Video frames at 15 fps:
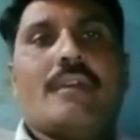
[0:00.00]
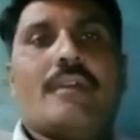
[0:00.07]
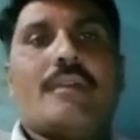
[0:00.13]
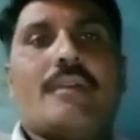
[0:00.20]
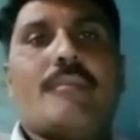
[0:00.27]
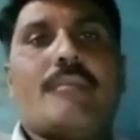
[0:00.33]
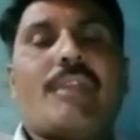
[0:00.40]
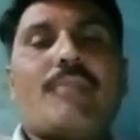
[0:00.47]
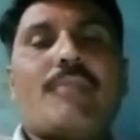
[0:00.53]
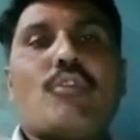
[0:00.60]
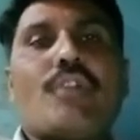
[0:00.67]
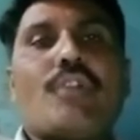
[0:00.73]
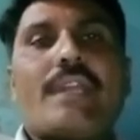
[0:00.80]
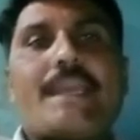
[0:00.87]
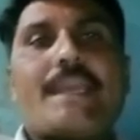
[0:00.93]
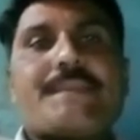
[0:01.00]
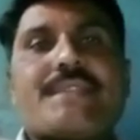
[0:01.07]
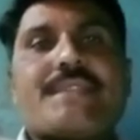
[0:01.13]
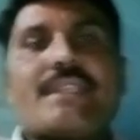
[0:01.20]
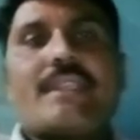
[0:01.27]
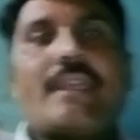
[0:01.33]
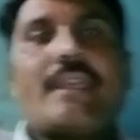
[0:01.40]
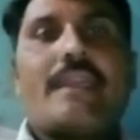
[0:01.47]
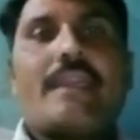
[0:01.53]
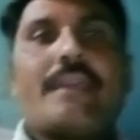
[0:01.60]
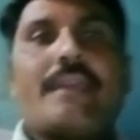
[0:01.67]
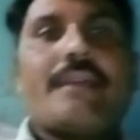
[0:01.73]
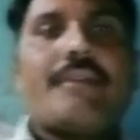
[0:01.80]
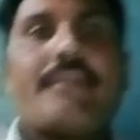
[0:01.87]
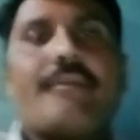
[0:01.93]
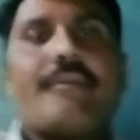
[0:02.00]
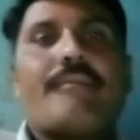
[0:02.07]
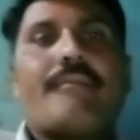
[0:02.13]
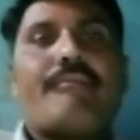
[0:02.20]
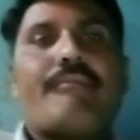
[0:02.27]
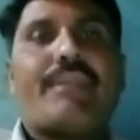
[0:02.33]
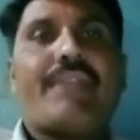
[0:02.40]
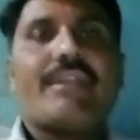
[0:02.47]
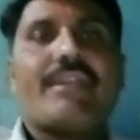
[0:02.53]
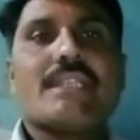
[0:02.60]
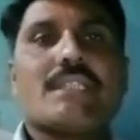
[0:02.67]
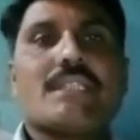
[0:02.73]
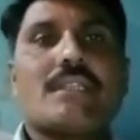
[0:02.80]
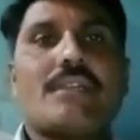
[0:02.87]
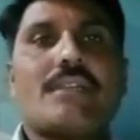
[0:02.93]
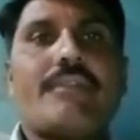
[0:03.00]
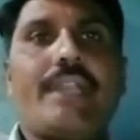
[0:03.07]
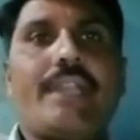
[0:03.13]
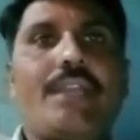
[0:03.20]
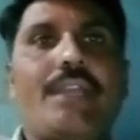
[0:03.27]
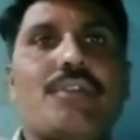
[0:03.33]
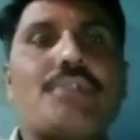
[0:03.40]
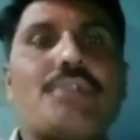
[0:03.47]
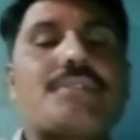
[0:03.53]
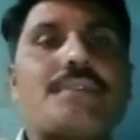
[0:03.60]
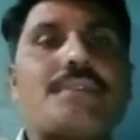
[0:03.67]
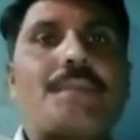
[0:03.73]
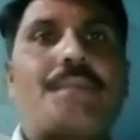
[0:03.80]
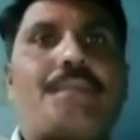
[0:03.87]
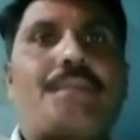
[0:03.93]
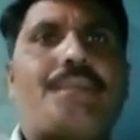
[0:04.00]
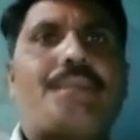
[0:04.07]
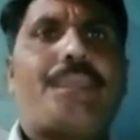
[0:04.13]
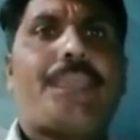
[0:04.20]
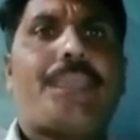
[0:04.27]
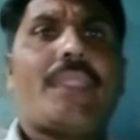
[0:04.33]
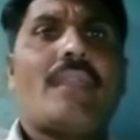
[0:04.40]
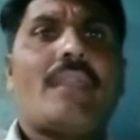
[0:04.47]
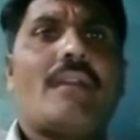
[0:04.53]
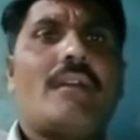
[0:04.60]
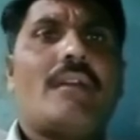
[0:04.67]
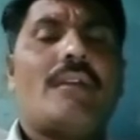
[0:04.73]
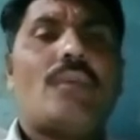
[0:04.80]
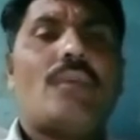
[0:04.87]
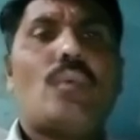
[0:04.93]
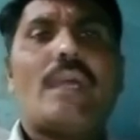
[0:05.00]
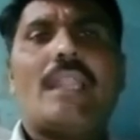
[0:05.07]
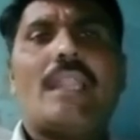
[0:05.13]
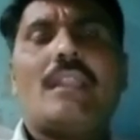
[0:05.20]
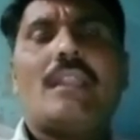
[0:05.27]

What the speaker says: many more times in the previous videos. Well,